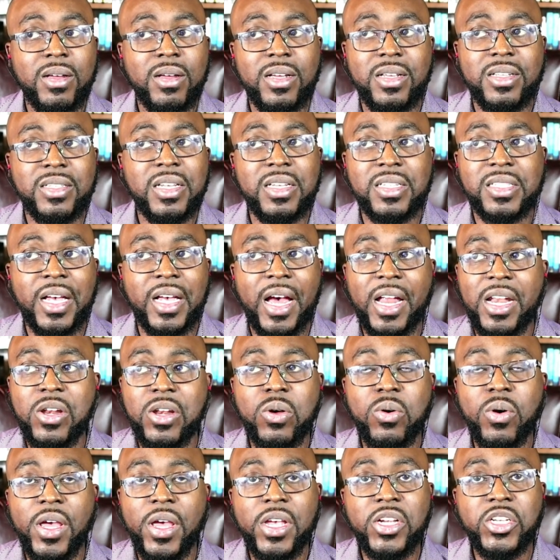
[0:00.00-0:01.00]
this had
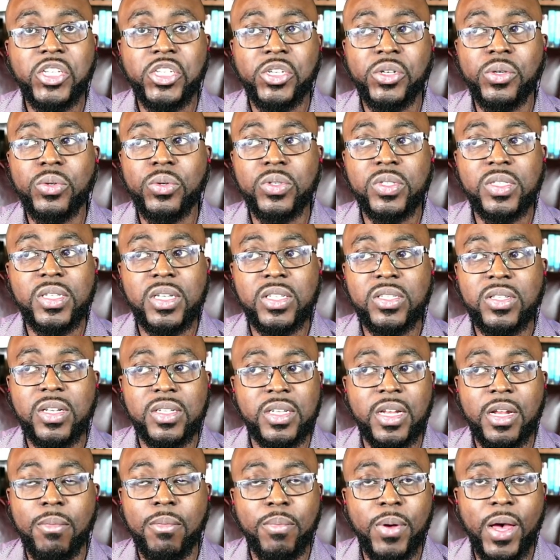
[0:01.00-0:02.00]
no issues, this
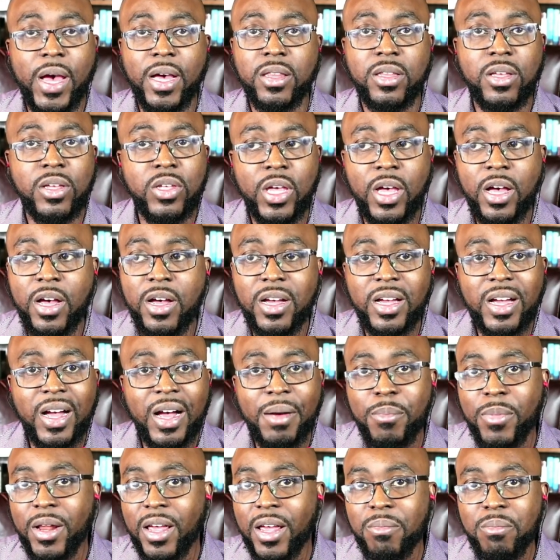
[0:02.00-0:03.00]
doesn't impact the young,
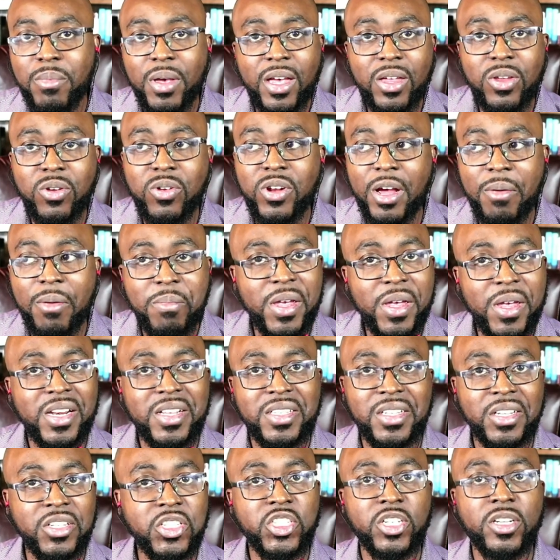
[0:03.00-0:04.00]
I'm like, man, you're not paying
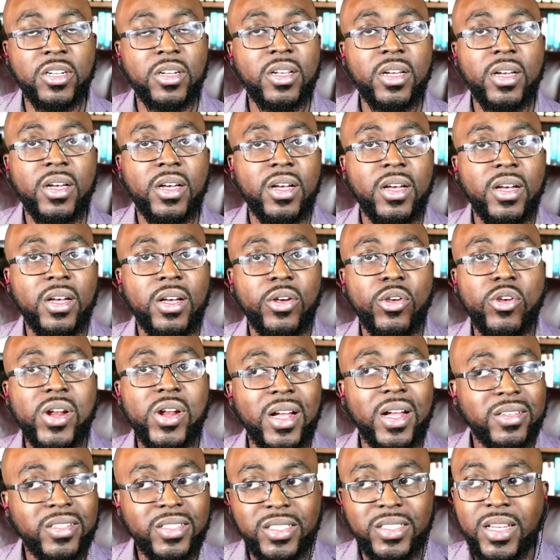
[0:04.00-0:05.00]
attention. You're
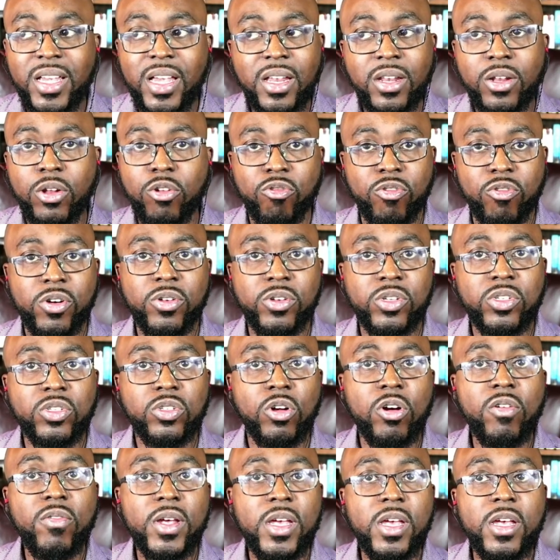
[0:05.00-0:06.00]
not seeing the real
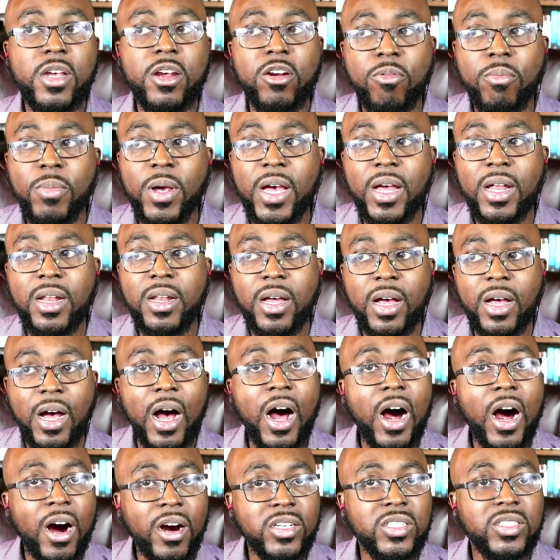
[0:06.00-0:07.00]
story here, man.
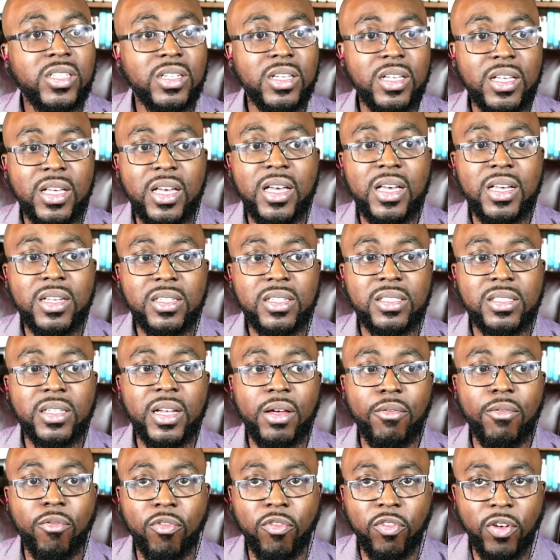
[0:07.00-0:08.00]
Art is
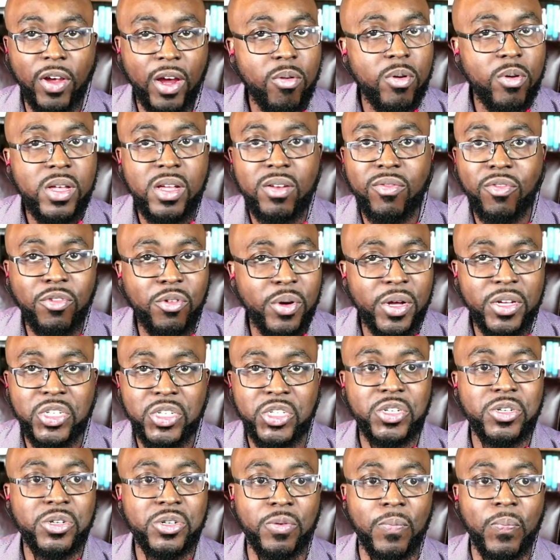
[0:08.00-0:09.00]
very
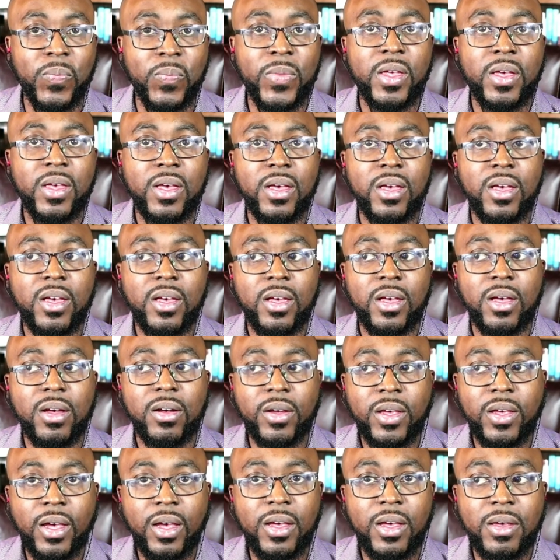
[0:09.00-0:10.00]
influential.
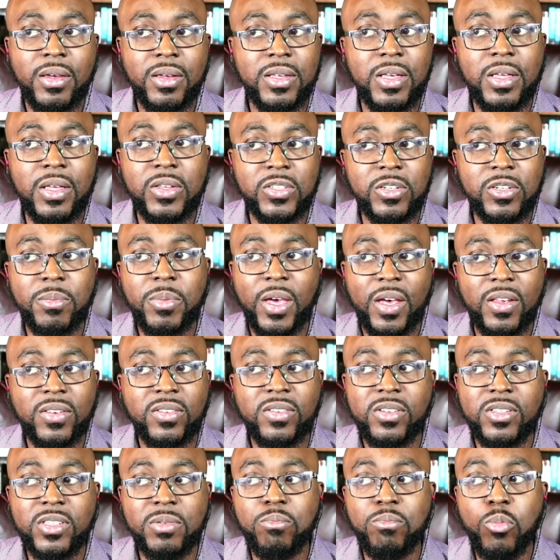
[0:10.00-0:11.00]
Okay? In some
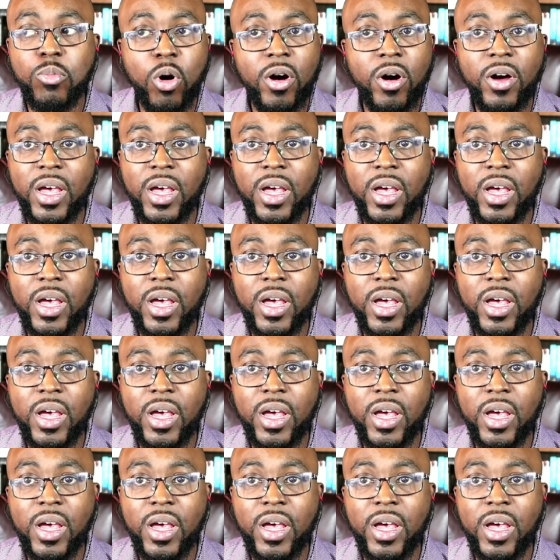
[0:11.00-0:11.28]
cases more